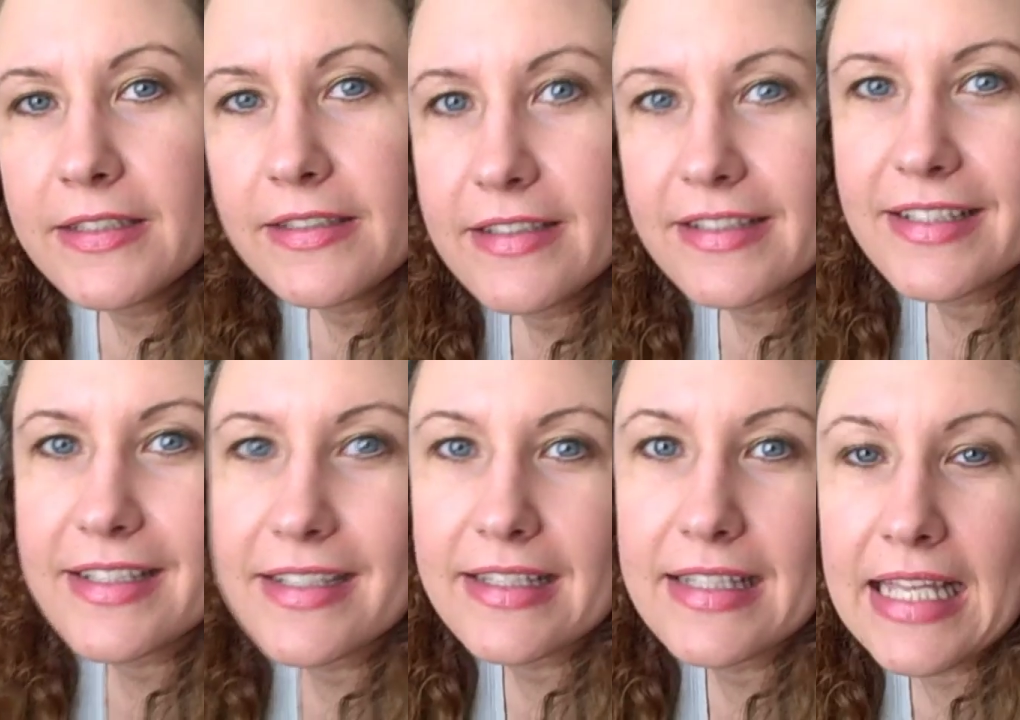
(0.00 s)

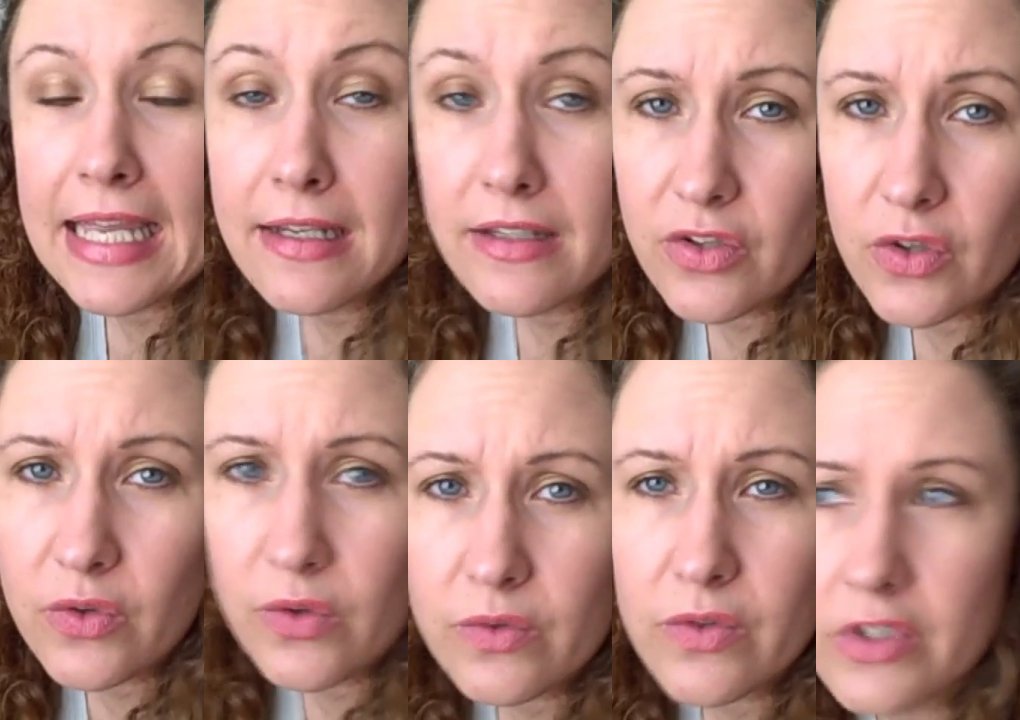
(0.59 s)
Stay
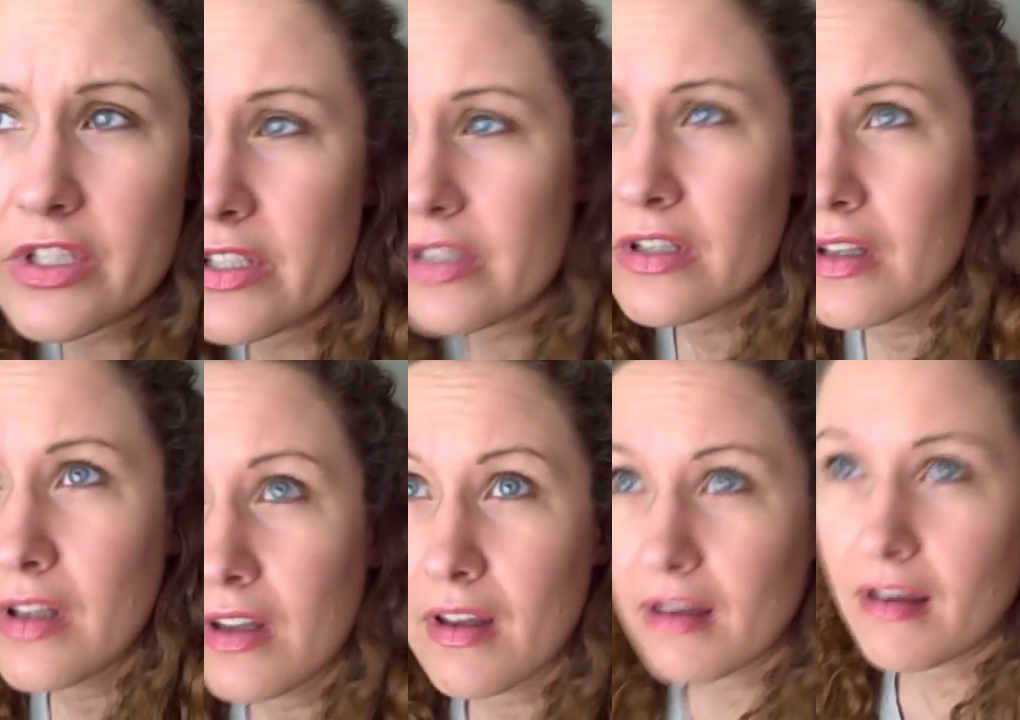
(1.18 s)
tuned.
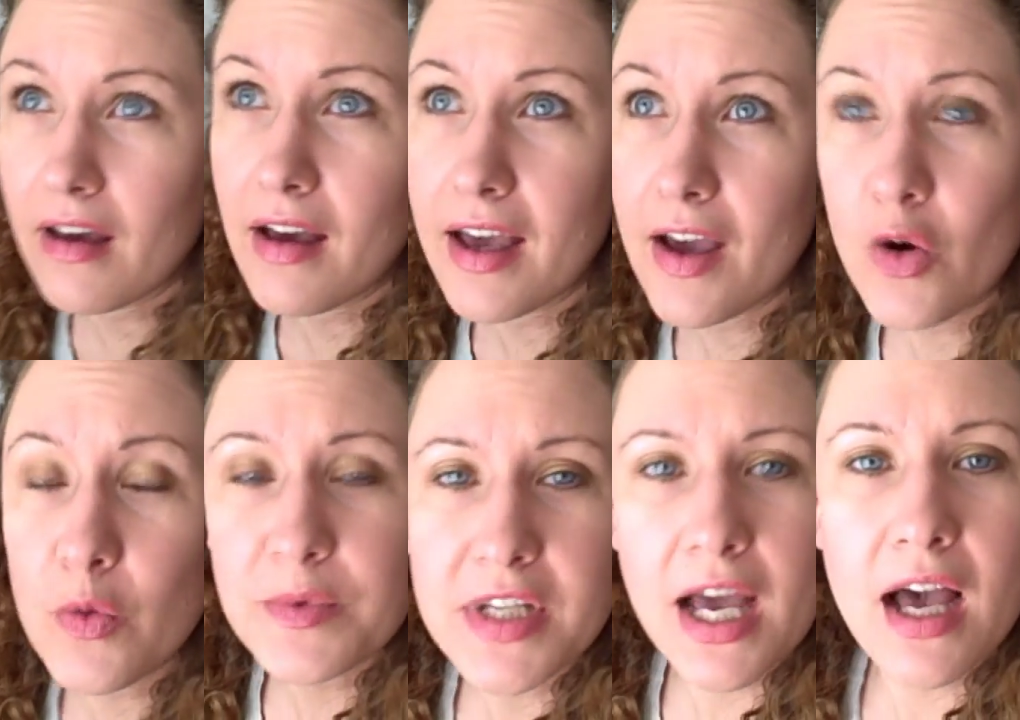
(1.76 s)
I
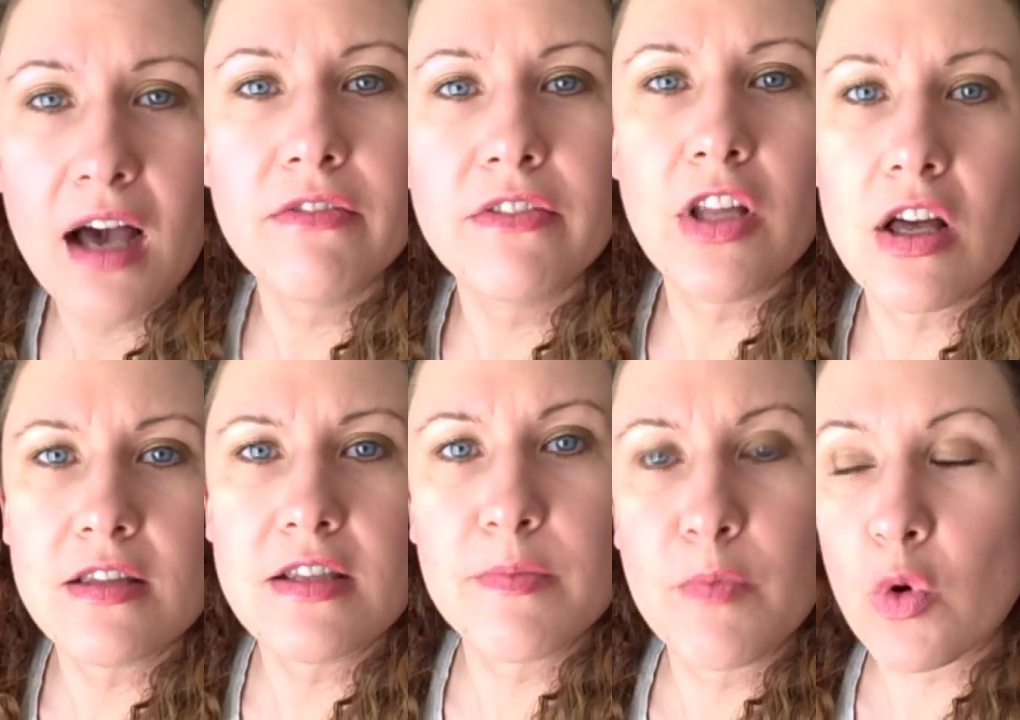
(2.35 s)
hope to have
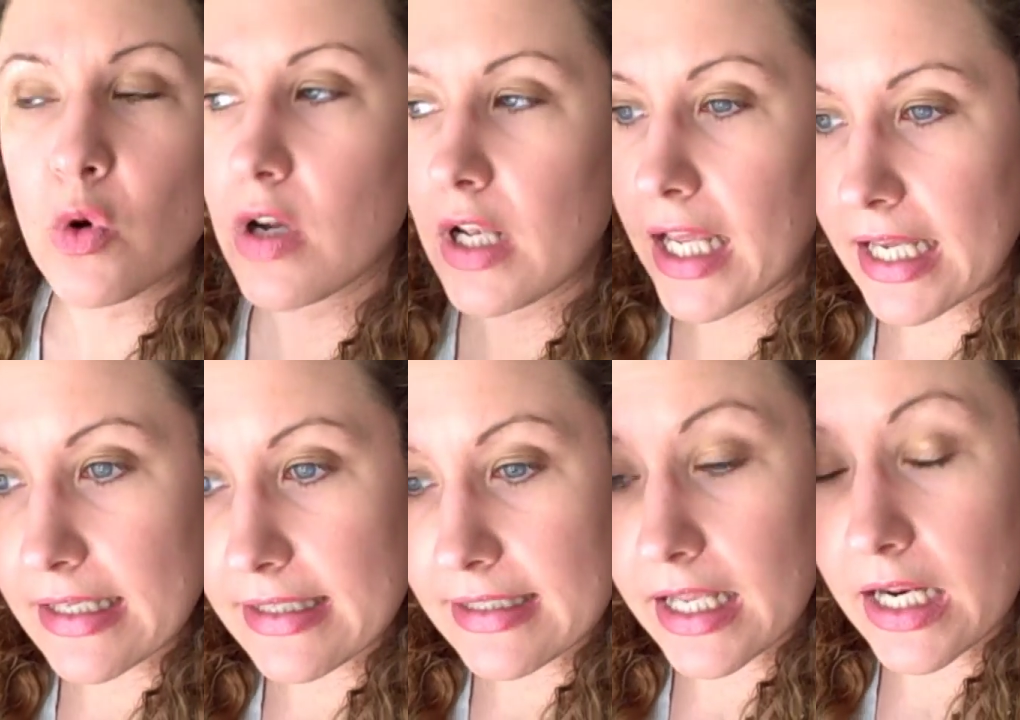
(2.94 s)
lots more. Like
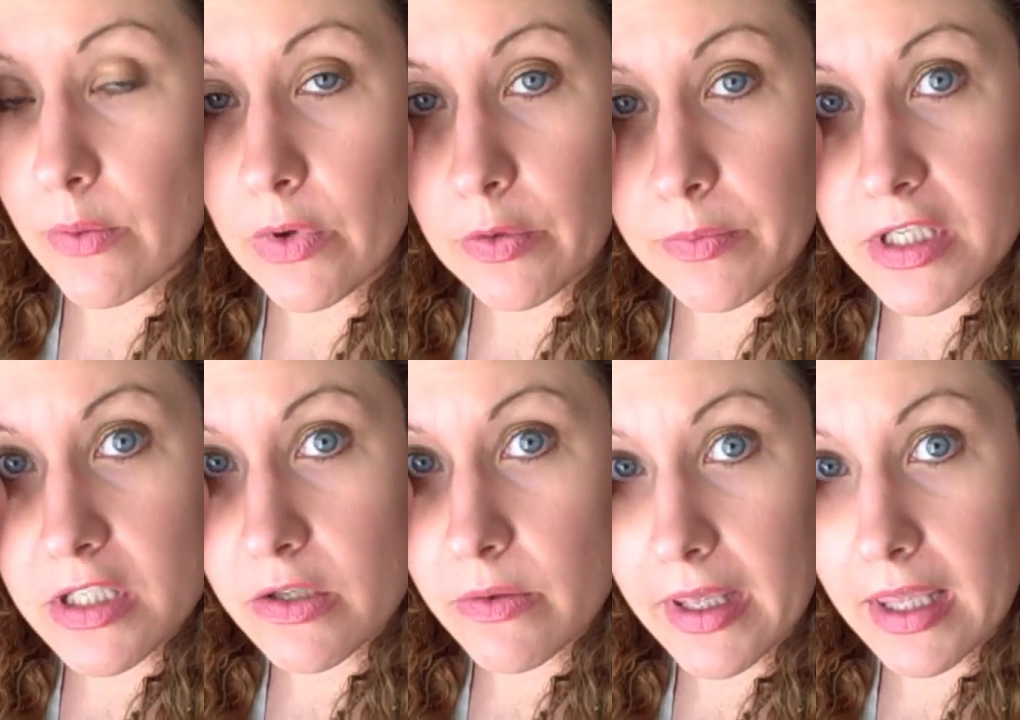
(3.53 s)
I said, I will be
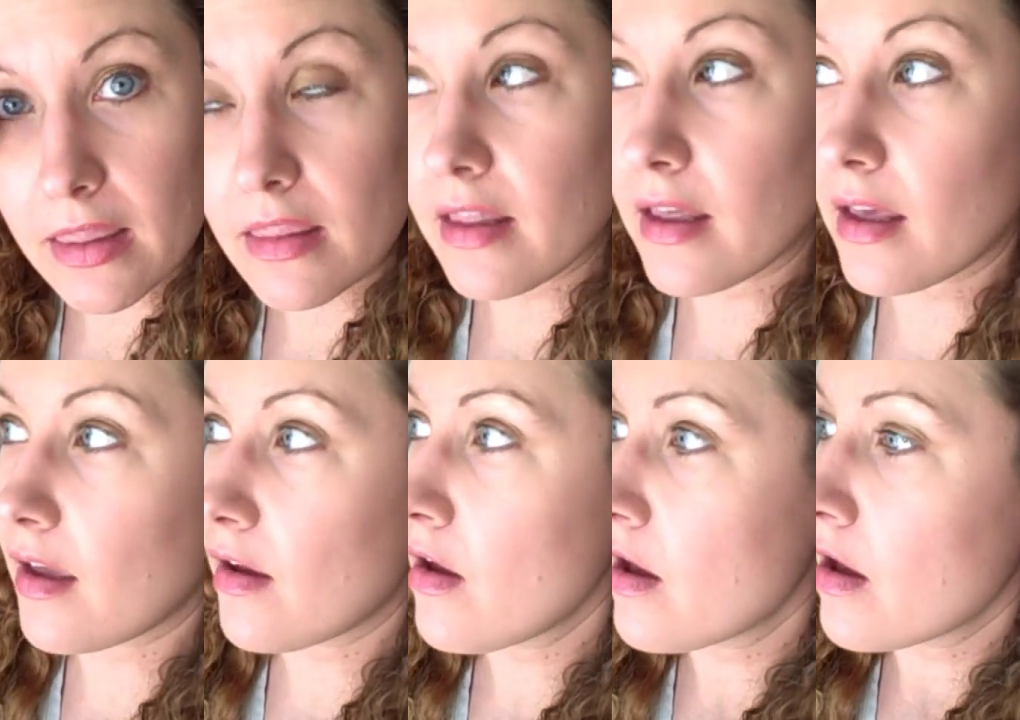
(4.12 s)
doing
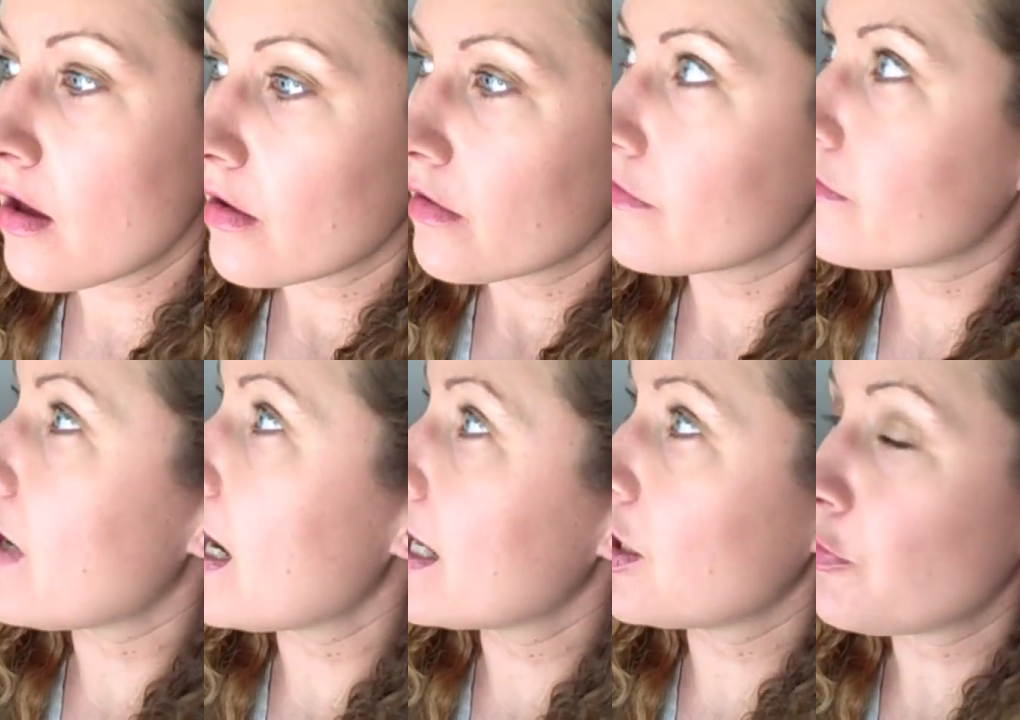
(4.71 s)
the
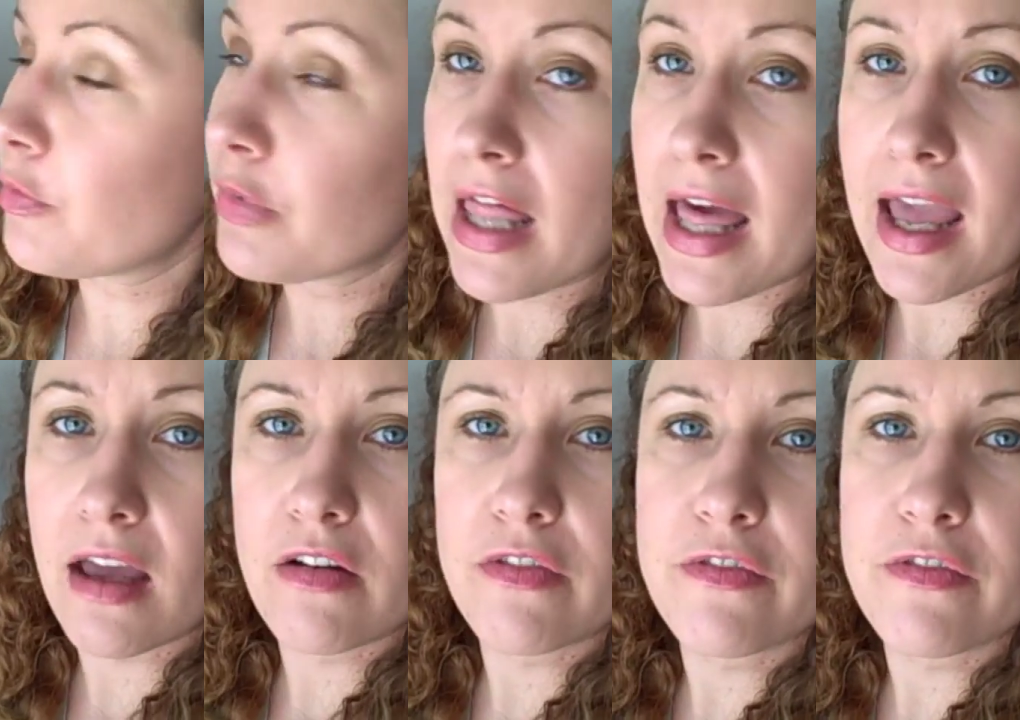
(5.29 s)
vinyl plank